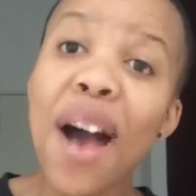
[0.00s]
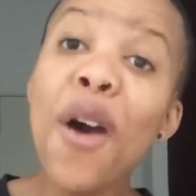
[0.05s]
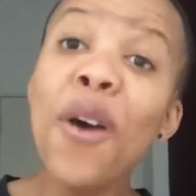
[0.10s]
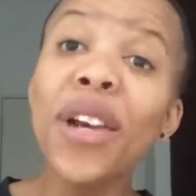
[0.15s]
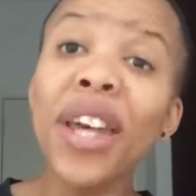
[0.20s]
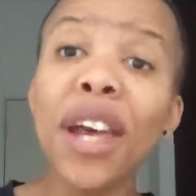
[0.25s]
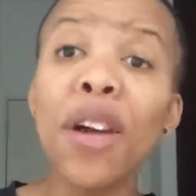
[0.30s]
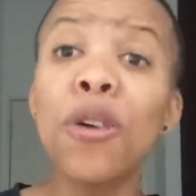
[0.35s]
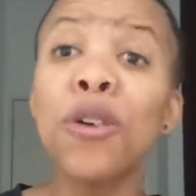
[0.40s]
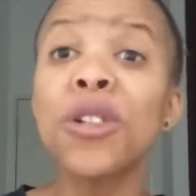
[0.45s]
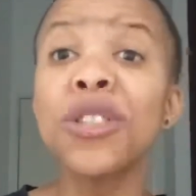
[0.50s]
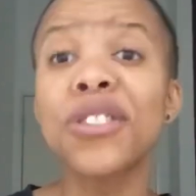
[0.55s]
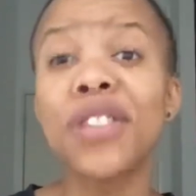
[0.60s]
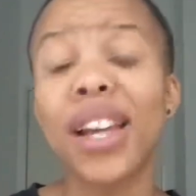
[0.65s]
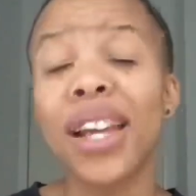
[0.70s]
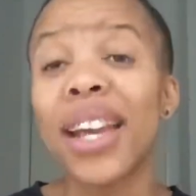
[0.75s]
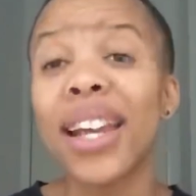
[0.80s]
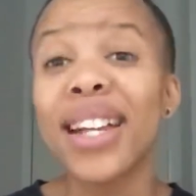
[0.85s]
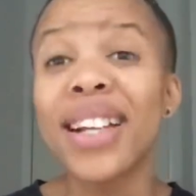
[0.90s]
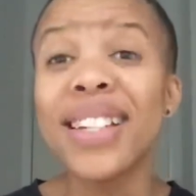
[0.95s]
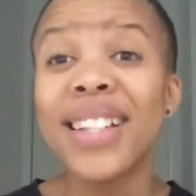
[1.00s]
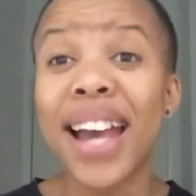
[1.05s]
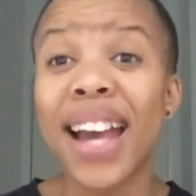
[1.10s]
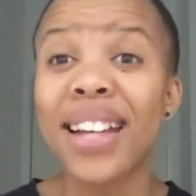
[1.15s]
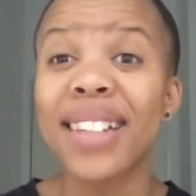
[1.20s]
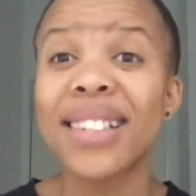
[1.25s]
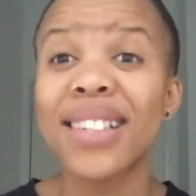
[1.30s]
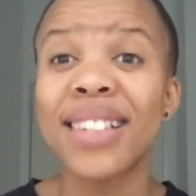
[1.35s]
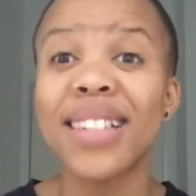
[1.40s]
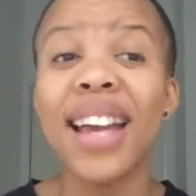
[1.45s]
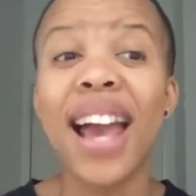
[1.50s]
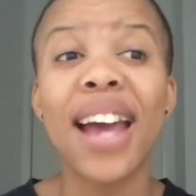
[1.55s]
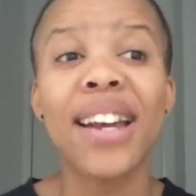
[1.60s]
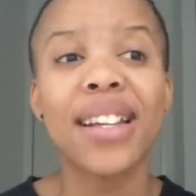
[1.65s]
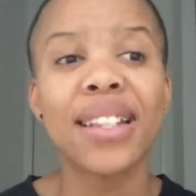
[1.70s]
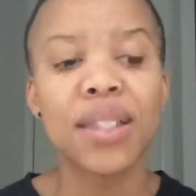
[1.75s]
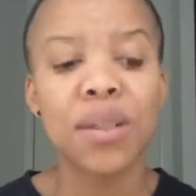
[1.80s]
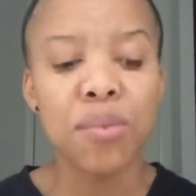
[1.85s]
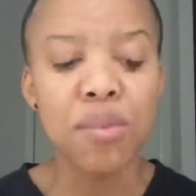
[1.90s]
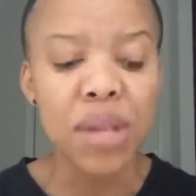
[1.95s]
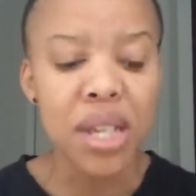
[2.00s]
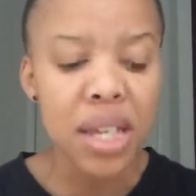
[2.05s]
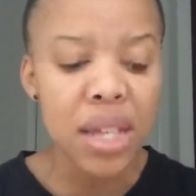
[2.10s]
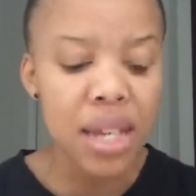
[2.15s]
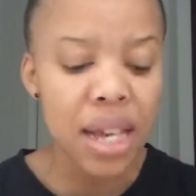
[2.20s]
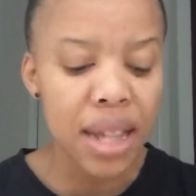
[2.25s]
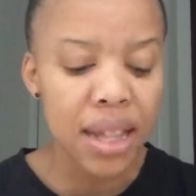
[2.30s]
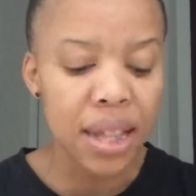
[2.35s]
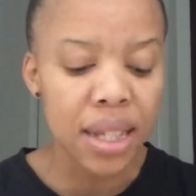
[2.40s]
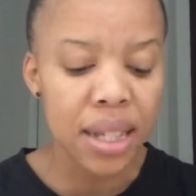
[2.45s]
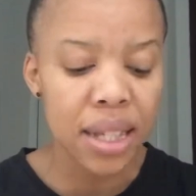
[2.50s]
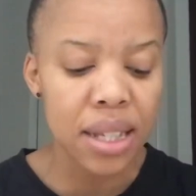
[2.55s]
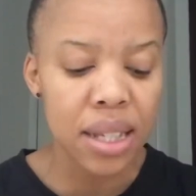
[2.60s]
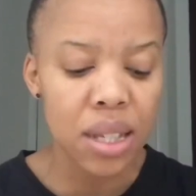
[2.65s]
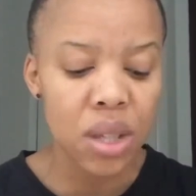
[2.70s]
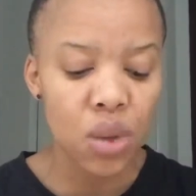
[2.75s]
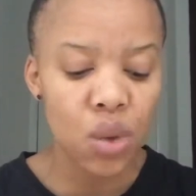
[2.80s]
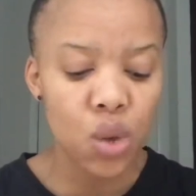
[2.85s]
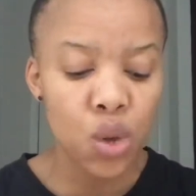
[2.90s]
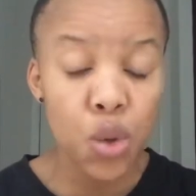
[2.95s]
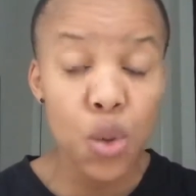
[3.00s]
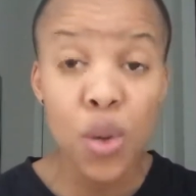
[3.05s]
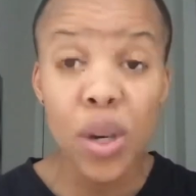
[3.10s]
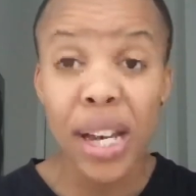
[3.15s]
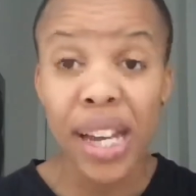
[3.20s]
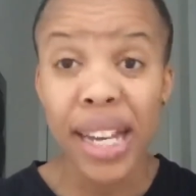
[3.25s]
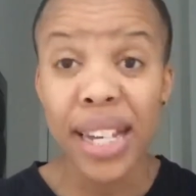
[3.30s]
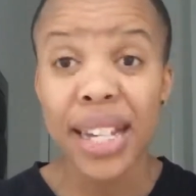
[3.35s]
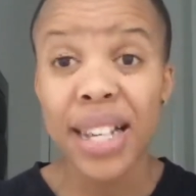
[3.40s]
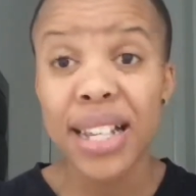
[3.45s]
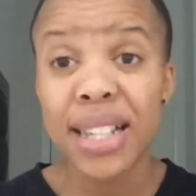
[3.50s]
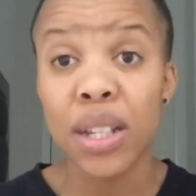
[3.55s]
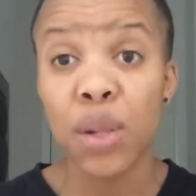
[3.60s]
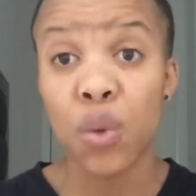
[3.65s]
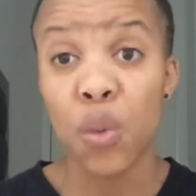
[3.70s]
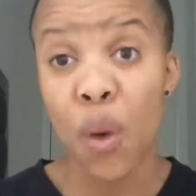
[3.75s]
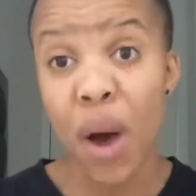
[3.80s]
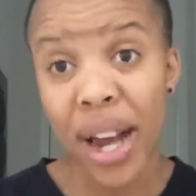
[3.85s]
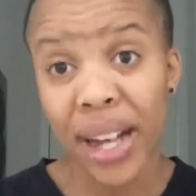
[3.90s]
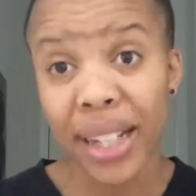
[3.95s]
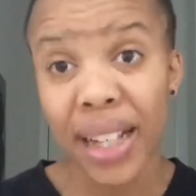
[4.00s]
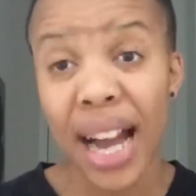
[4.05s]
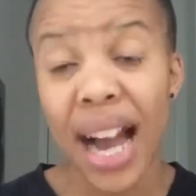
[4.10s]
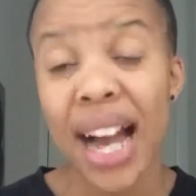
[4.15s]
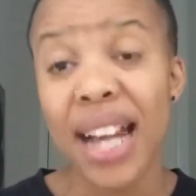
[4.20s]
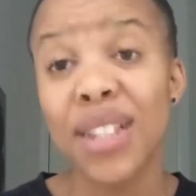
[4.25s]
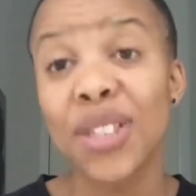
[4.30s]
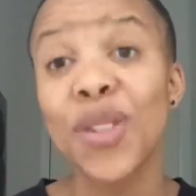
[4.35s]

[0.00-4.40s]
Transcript: okay, cool. So I get a taxi and it's me and these two ladies and one guy.